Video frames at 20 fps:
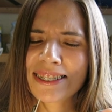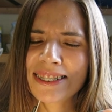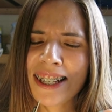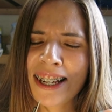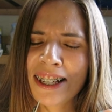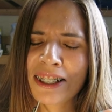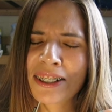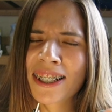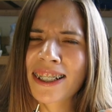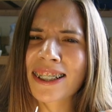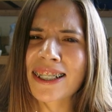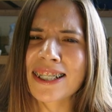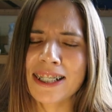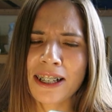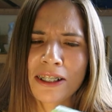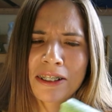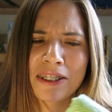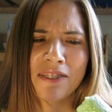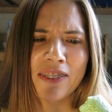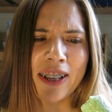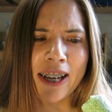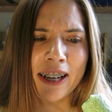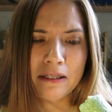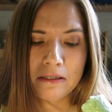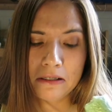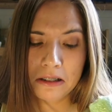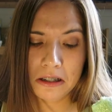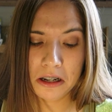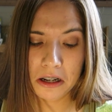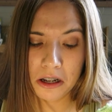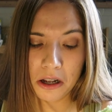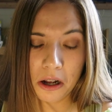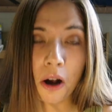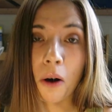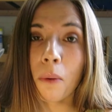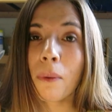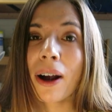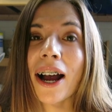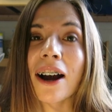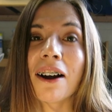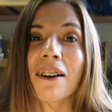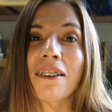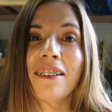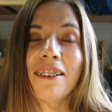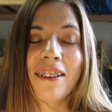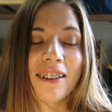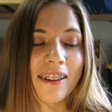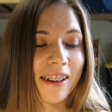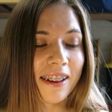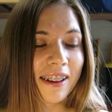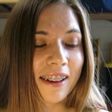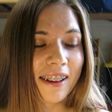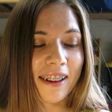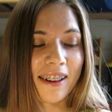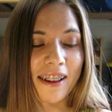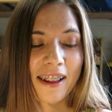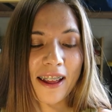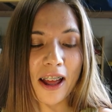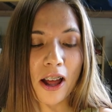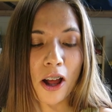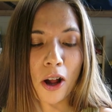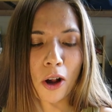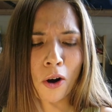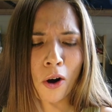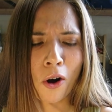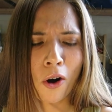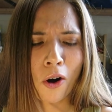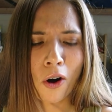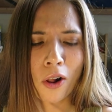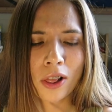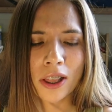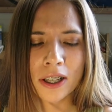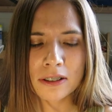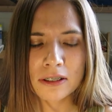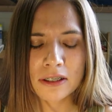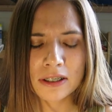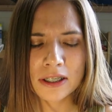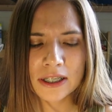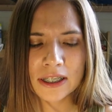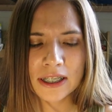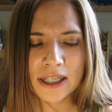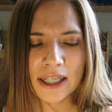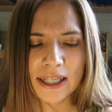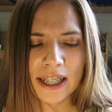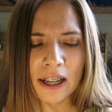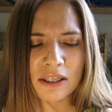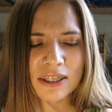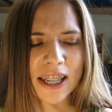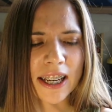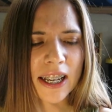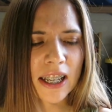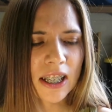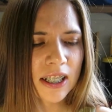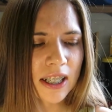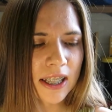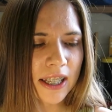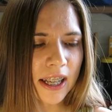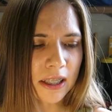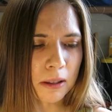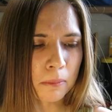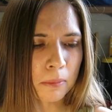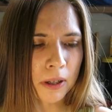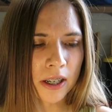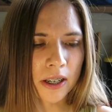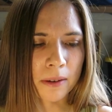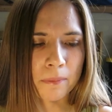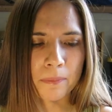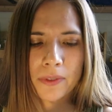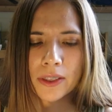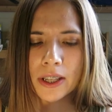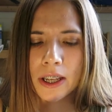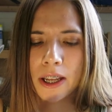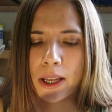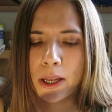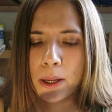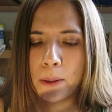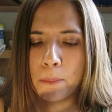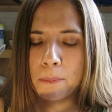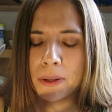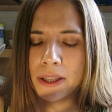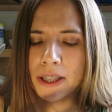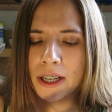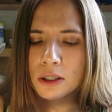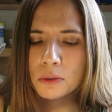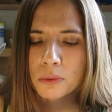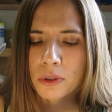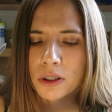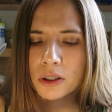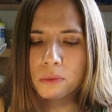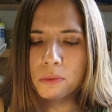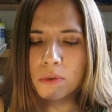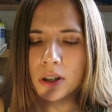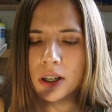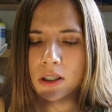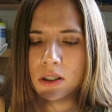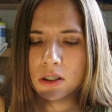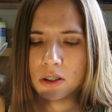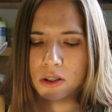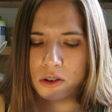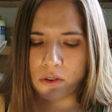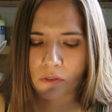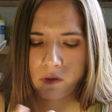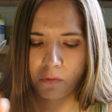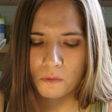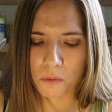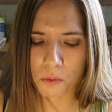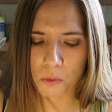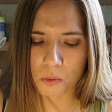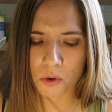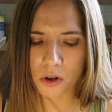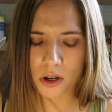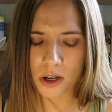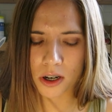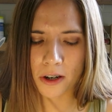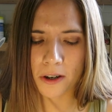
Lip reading: I don't like the sound of that. Oh wow, gold. Now it's kind of ugly at the bottom, but that's what the rocks are for.